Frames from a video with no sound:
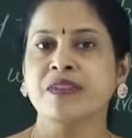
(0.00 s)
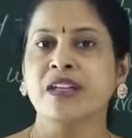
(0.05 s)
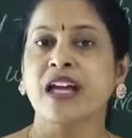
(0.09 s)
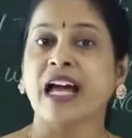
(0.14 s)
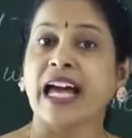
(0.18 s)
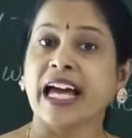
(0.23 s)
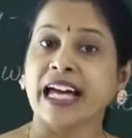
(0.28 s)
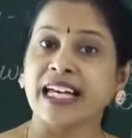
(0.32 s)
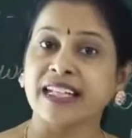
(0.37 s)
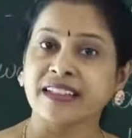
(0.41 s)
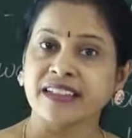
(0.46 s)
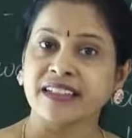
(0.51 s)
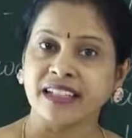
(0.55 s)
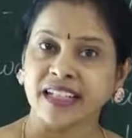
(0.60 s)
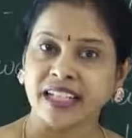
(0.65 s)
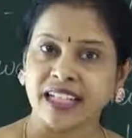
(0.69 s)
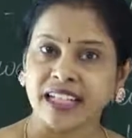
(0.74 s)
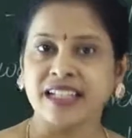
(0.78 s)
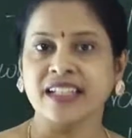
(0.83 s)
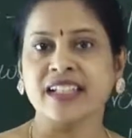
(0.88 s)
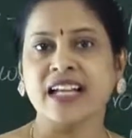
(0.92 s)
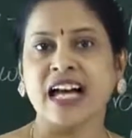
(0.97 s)
and
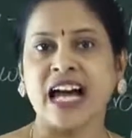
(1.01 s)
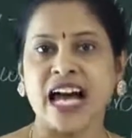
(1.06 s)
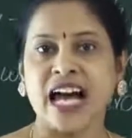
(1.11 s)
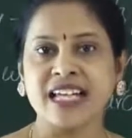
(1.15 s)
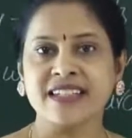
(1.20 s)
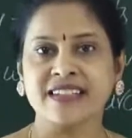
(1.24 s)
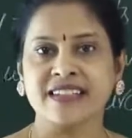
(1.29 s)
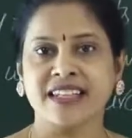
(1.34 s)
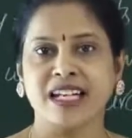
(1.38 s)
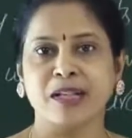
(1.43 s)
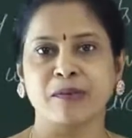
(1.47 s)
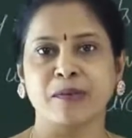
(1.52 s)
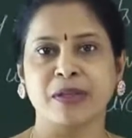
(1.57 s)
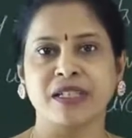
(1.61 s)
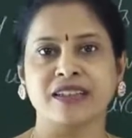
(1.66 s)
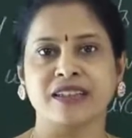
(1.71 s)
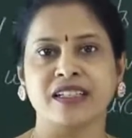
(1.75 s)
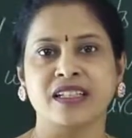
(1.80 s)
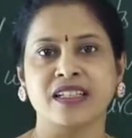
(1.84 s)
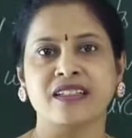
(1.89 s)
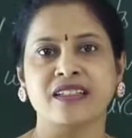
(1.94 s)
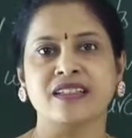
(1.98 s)
in
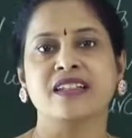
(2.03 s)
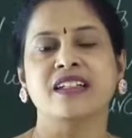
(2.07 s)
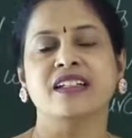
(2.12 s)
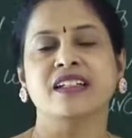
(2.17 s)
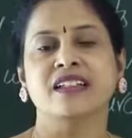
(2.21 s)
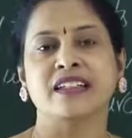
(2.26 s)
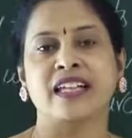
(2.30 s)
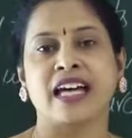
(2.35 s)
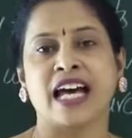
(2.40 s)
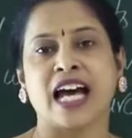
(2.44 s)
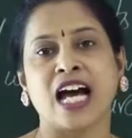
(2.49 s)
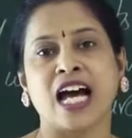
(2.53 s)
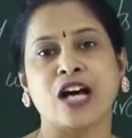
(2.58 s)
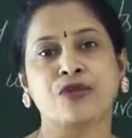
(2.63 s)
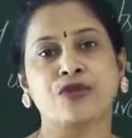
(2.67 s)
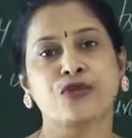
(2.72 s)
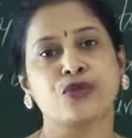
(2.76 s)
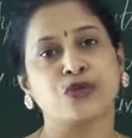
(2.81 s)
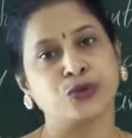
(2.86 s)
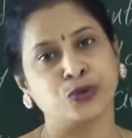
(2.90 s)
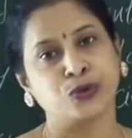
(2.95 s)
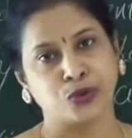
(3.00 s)
Aschelminthes, they have
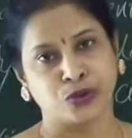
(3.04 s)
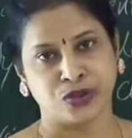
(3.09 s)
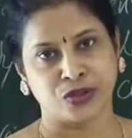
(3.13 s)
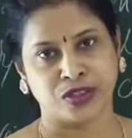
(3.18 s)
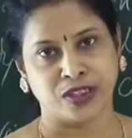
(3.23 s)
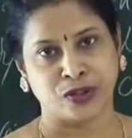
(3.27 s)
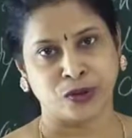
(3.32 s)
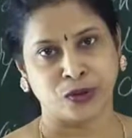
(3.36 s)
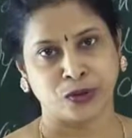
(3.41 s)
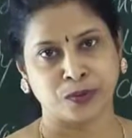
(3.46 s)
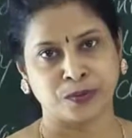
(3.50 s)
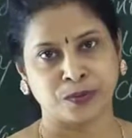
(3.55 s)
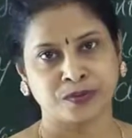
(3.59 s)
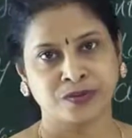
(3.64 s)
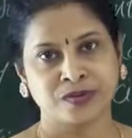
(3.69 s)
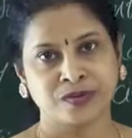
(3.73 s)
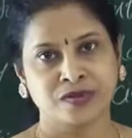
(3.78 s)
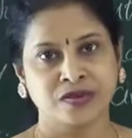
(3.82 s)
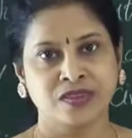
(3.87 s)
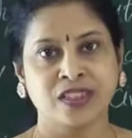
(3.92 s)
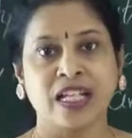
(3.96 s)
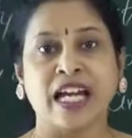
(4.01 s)
pseudocoelom.
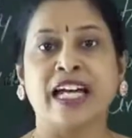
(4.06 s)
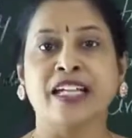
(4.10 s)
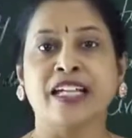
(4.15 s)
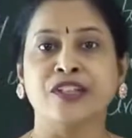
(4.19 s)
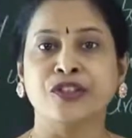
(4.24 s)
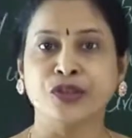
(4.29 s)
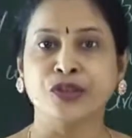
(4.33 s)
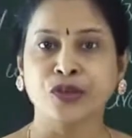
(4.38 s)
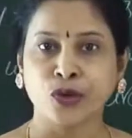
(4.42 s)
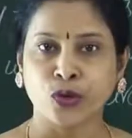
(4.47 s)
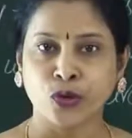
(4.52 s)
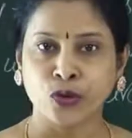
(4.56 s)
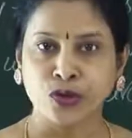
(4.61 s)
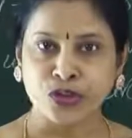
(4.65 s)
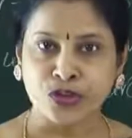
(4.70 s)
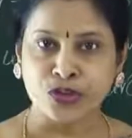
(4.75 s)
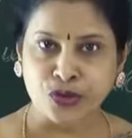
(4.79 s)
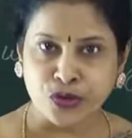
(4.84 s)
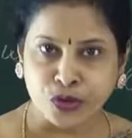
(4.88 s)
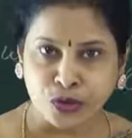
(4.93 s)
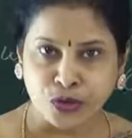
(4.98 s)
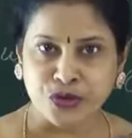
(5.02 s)
And you know the
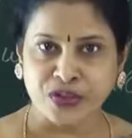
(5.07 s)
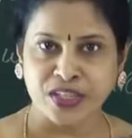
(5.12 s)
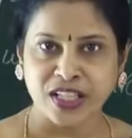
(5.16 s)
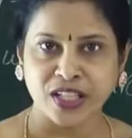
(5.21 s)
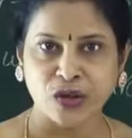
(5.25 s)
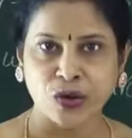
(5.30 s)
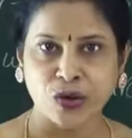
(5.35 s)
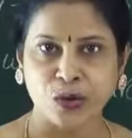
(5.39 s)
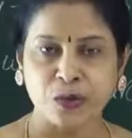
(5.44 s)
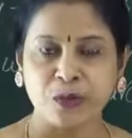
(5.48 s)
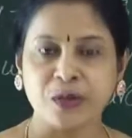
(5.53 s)
true coelom